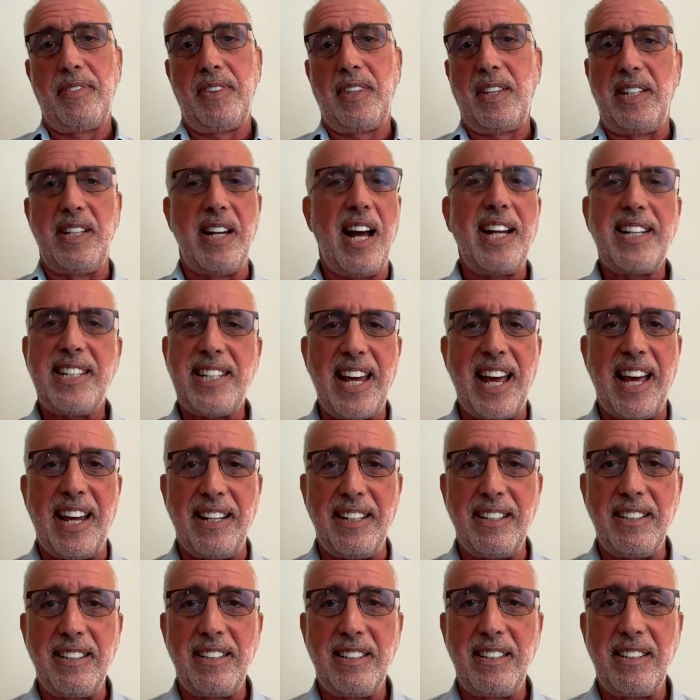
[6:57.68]
not
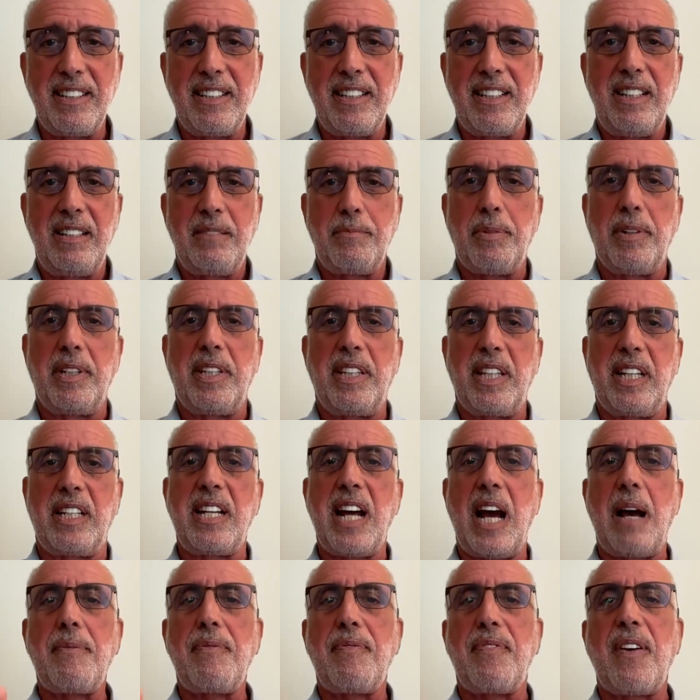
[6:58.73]
10, but the
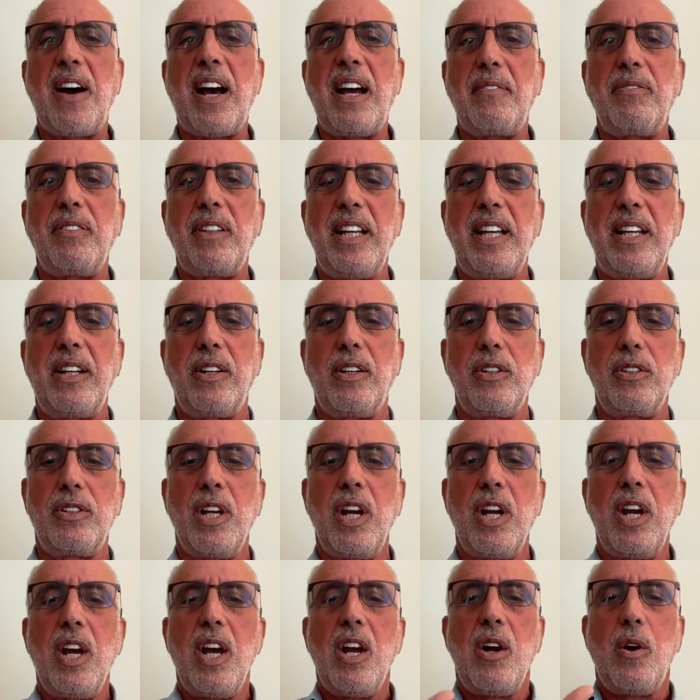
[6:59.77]
top 5 leaders
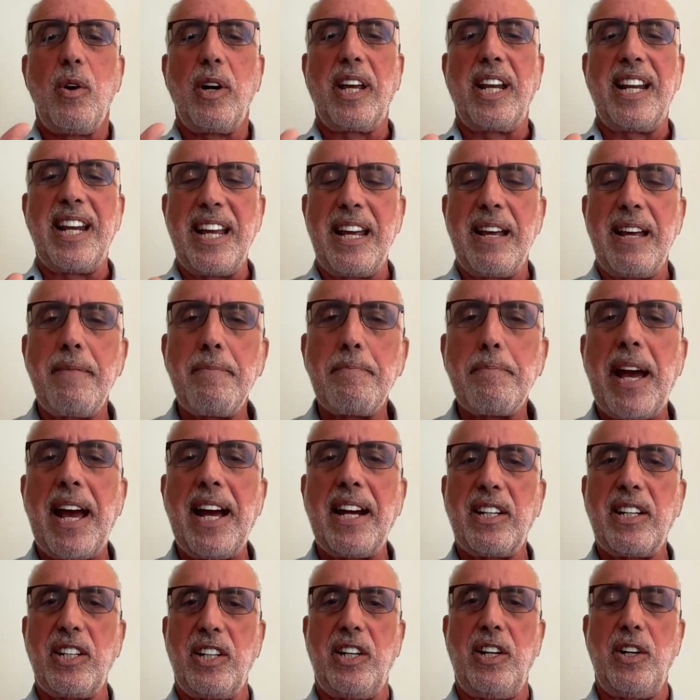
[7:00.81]
who are going to
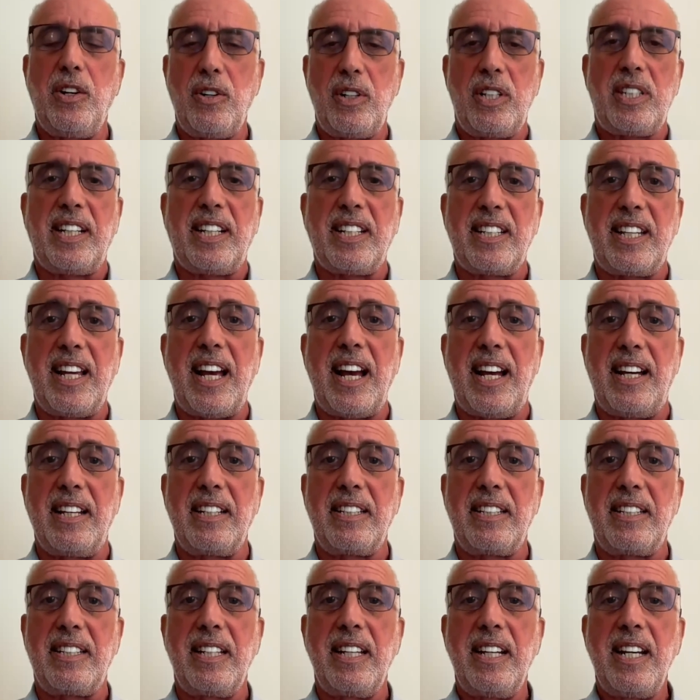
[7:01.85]
impact your
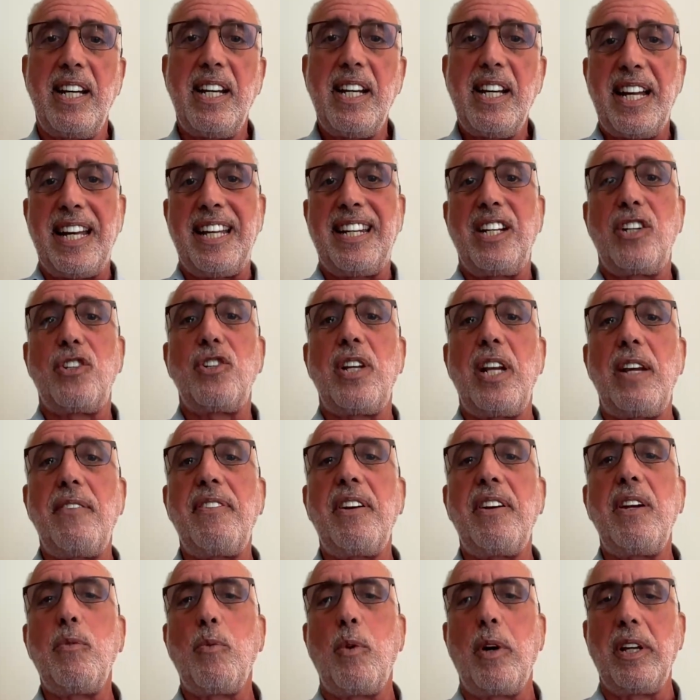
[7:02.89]
success in
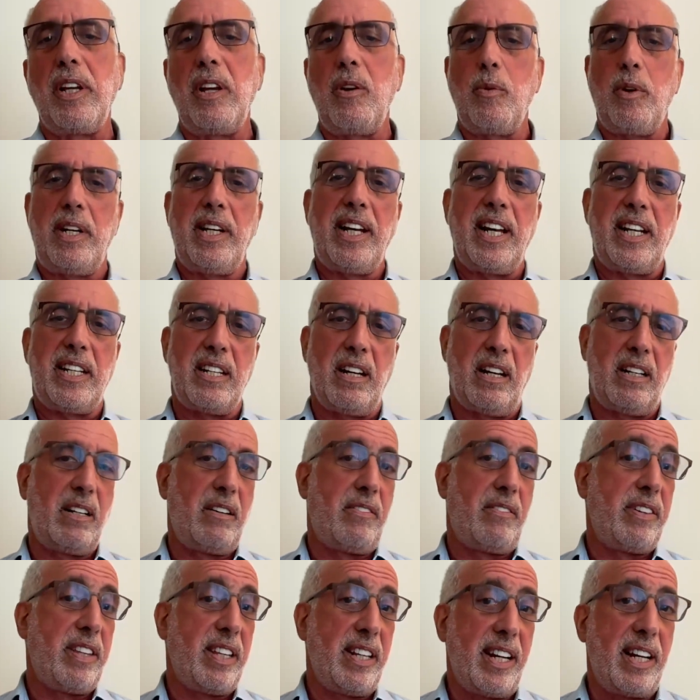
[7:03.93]
achieving what you want to get done
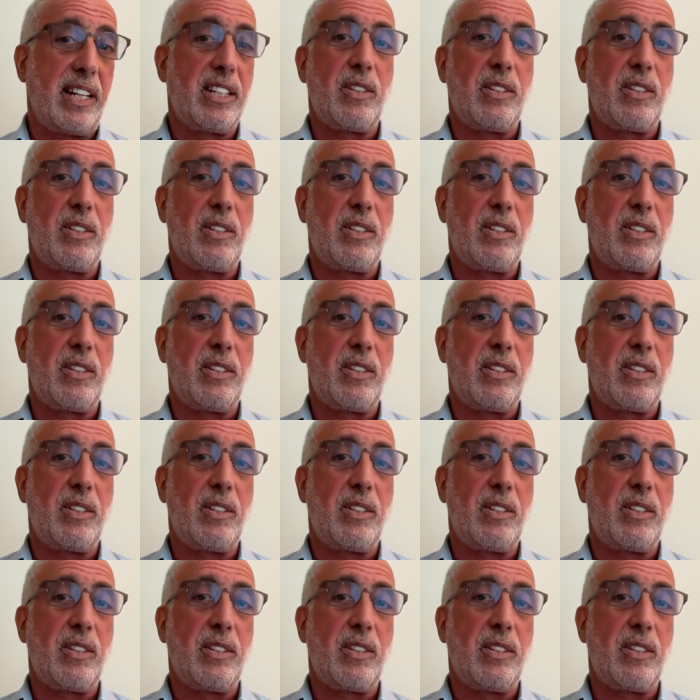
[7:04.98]
over the next